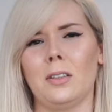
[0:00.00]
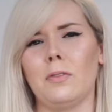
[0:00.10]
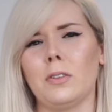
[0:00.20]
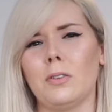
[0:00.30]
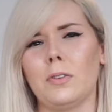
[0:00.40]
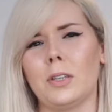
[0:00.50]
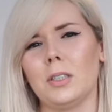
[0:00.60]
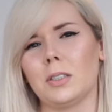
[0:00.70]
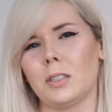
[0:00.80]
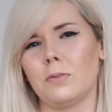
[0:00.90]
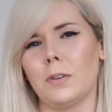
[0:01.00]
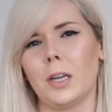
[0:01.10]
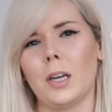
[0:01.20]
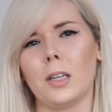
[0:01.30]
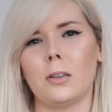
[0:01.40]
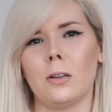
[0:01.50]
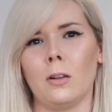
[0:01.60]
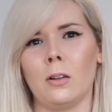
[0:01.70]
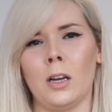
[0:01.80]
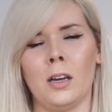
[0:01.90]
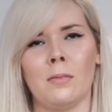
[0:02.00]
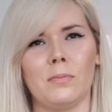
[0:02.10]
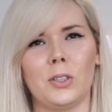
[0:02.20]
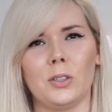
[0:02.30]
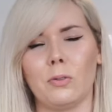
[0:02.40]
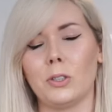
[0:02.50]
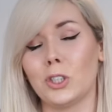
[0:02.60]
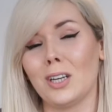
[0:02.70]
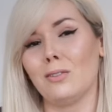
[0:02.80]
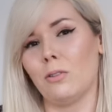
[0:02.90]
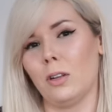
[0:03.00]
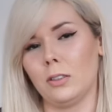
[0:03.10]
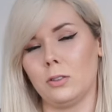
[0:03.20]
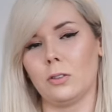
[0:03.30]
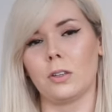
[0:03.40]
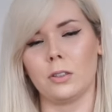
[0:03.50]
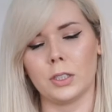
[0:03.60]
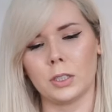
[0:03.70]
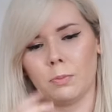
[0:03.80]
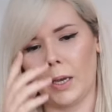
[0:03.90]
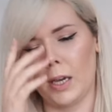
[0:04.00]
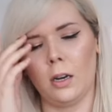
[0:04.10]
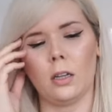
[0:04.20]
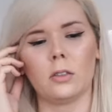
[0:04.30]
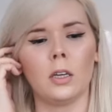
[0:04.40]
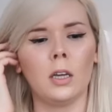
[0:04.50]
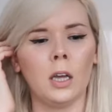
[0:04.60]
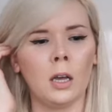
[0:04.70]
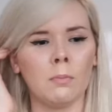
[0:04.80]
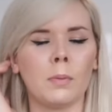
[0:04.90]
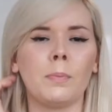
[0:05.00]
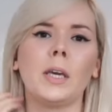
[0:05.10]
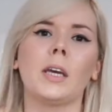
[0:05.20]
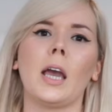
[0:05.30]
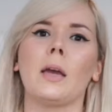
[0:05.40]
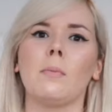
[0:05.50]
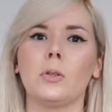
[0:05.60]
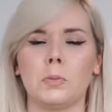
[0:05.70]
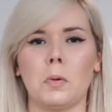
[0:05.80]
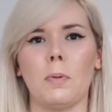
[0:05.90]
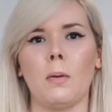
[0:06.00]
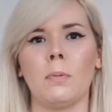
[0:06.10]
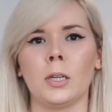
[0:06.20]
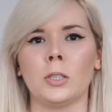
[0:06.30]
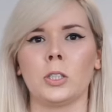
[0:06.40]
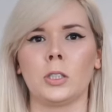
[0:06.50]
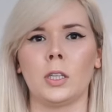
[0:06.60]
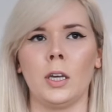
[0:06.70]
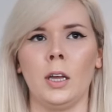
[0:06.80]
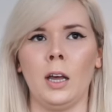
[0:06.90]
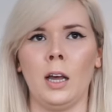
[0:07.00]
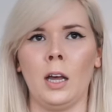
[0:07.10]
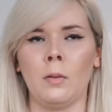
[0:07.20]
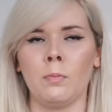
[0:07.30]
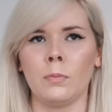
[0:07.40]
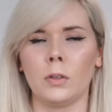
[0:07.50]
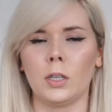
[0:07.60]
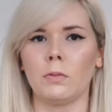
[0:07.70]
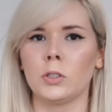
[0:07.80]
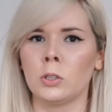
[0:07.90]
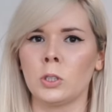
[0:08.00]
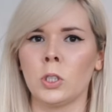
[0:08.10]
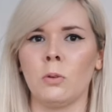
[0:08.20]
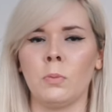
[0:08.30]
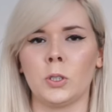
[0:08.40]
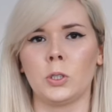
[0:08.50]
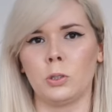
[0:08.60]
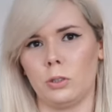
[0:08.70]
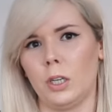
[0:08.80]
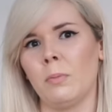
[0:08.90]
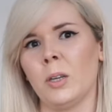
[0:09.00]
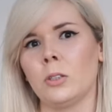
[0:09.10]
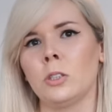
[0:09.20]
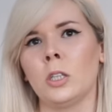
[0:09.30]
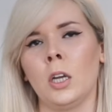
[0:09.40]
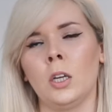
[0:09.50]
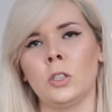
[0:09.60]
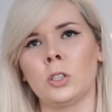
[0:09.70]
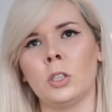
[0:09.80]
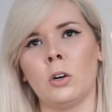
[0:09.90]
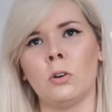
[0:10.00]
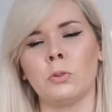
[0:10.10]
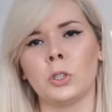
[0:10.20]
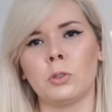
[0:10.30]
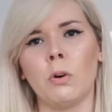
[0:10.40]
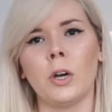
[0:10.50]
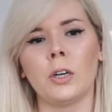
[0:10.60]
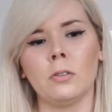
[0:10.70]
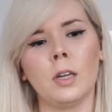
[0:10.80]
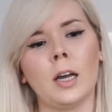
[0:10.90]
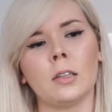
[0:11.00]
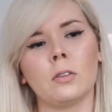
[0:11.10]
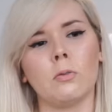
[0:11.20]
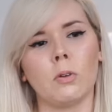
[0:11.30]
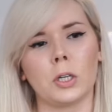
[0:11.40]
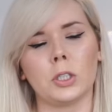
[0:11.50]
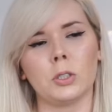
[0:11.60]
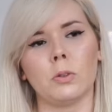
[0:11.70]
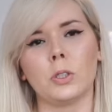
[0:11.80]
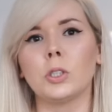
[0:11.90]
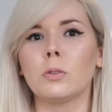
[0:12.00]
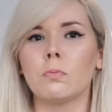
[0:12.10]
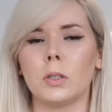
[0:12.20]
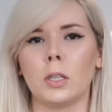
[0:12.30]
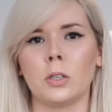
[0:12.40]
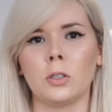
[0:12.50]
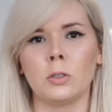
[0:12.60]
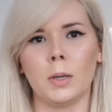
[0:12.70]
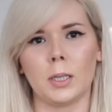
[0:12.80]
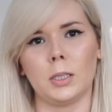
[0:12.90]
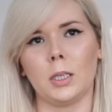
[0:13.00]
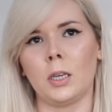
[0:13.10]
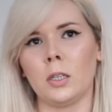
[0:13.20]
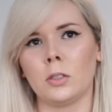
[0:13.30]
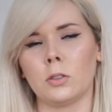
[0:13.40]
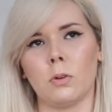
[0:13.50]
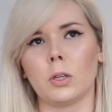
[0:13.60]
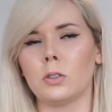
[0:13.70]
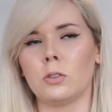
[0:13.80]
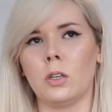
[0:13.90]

and even if it is, it's very little. You know, in general, editorial doesn't pay a lot, but being able to be published gives so much to your image. So just work on that, work towards submitting to magazines, work